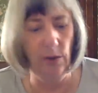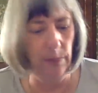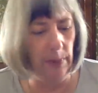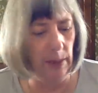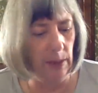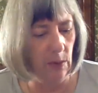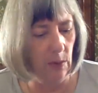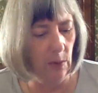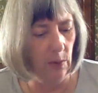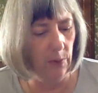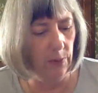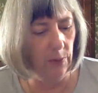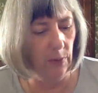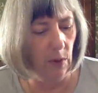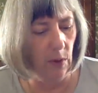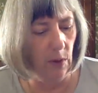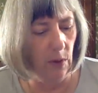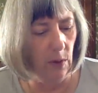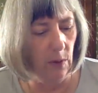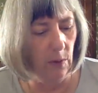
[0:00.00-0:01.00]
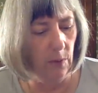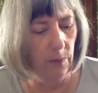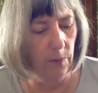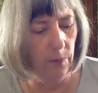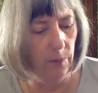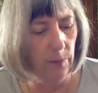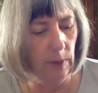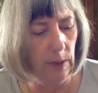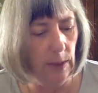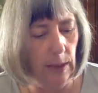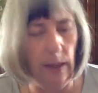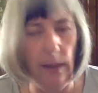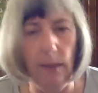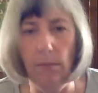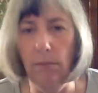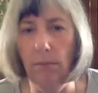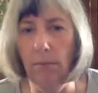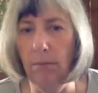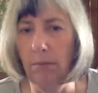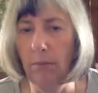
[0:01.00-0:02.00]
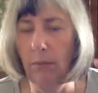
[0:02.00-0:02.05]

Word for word: because of um,